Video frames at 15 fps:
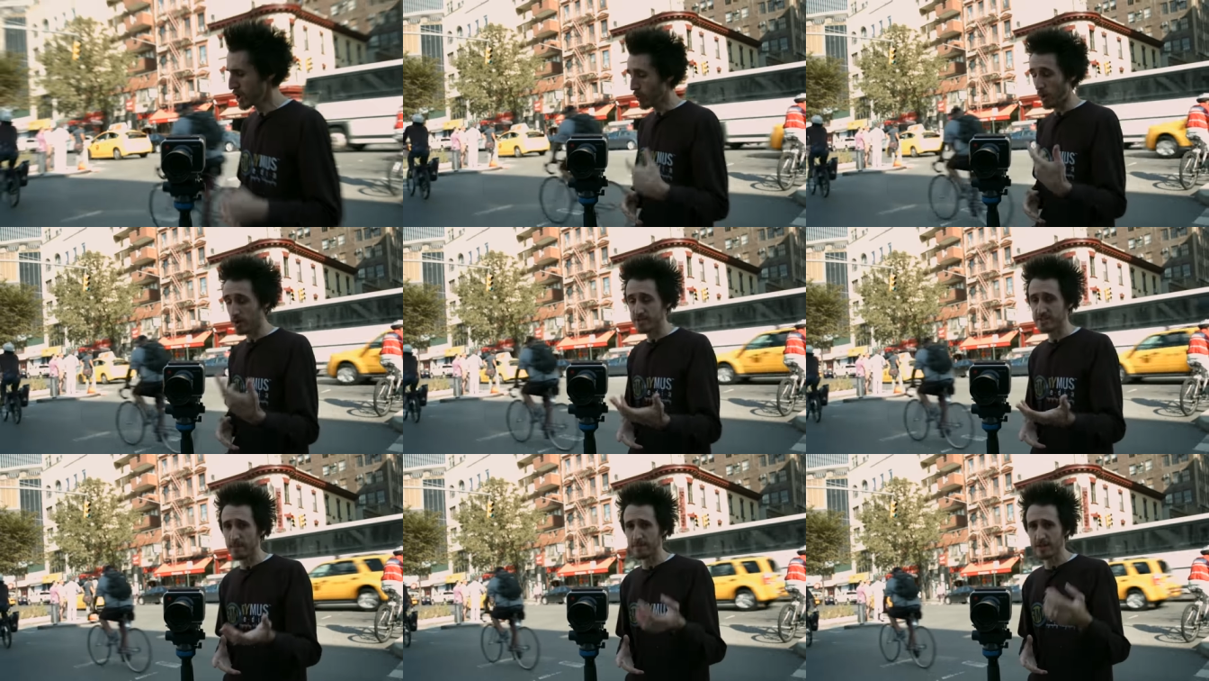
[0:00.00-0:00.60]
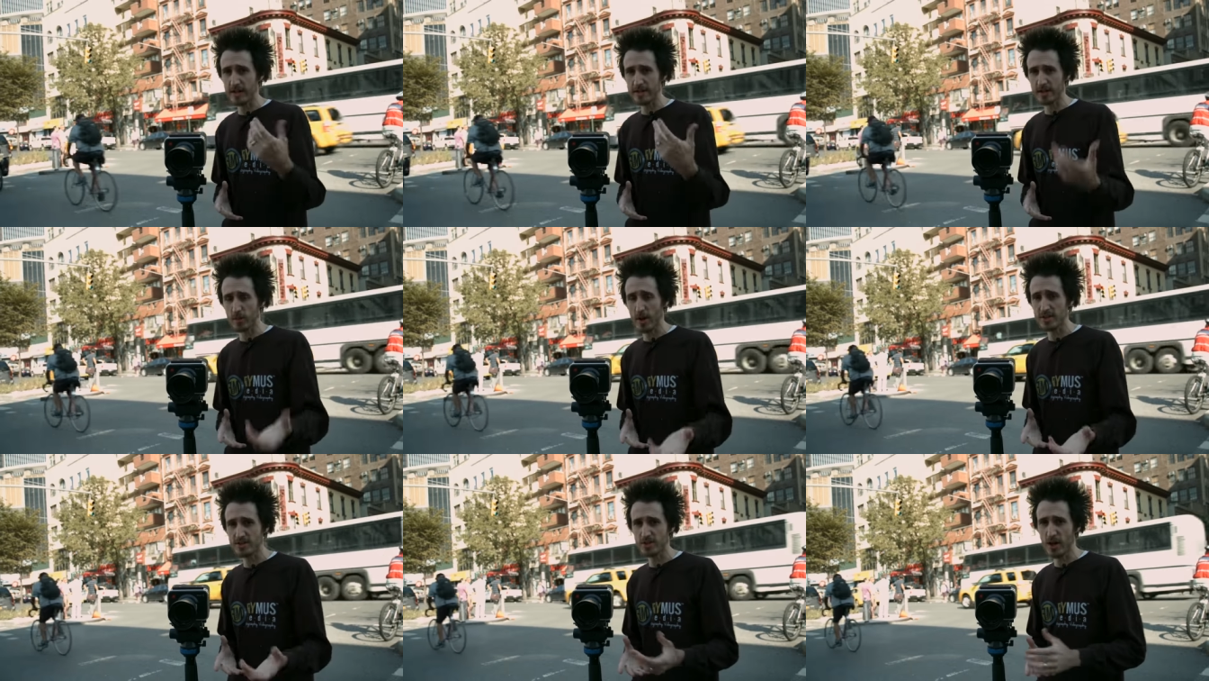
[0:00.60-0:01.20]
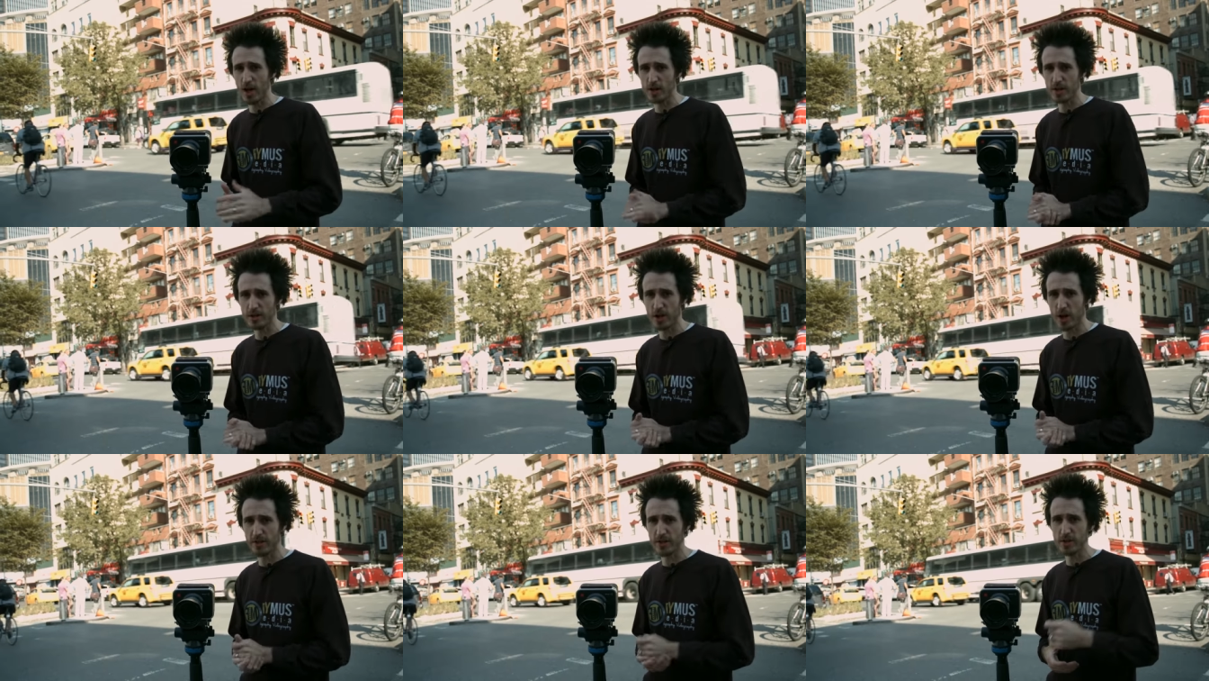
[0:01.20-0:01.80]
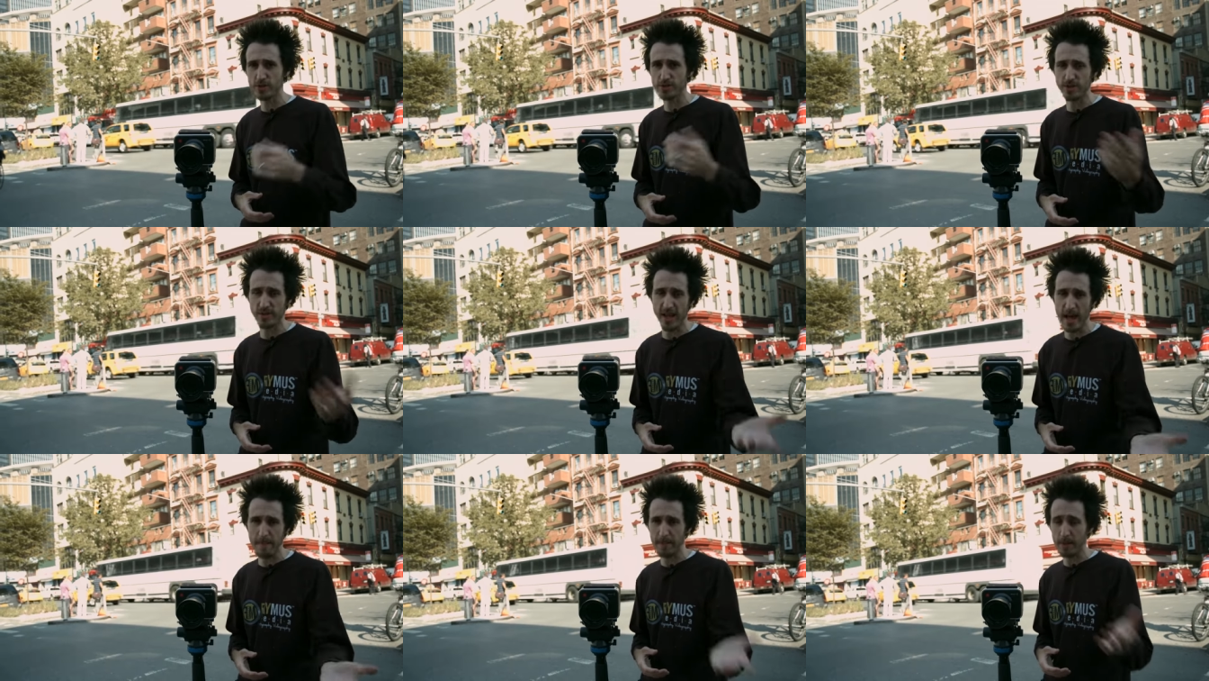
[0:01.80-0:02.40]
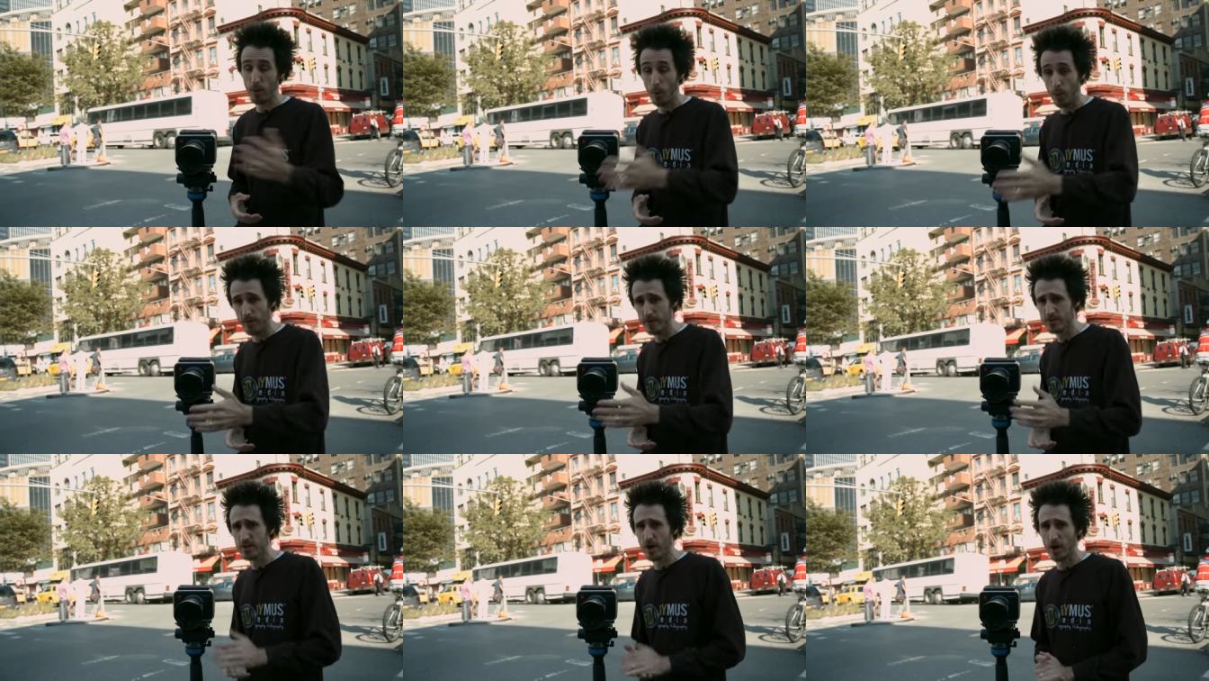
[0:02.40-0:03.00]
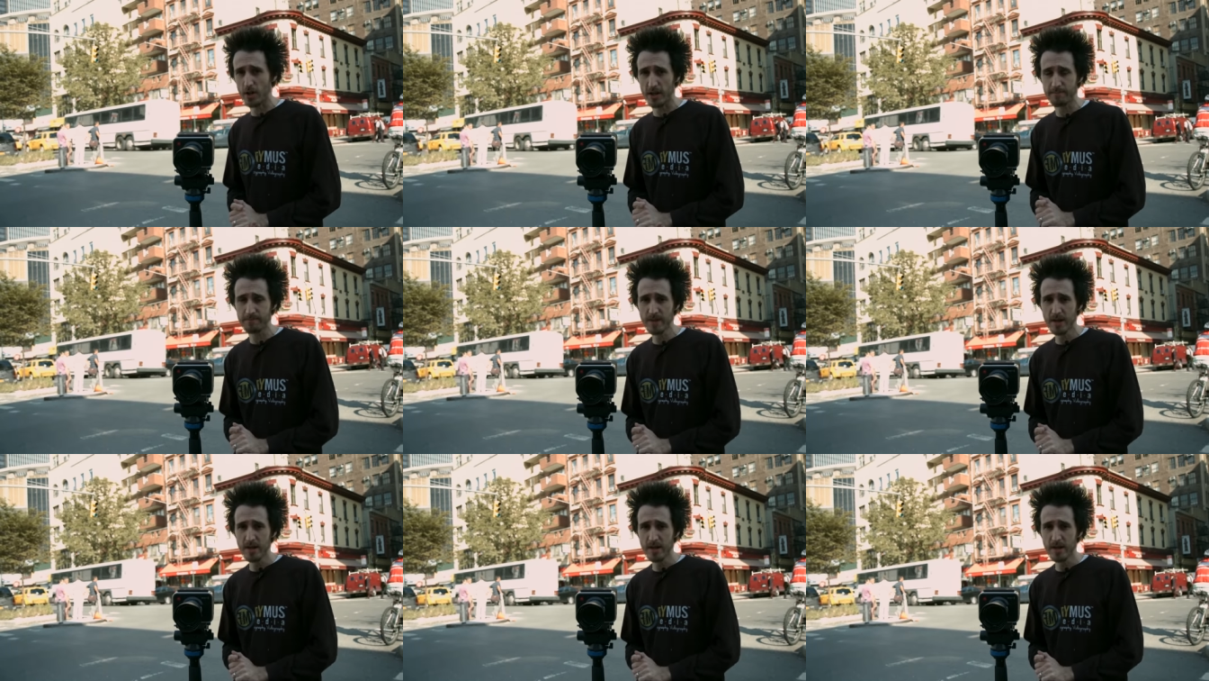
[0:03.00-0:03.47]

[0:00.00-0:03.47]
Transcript: whereas something like the Red Scarlet card that you use in the Epic or the Scarlet,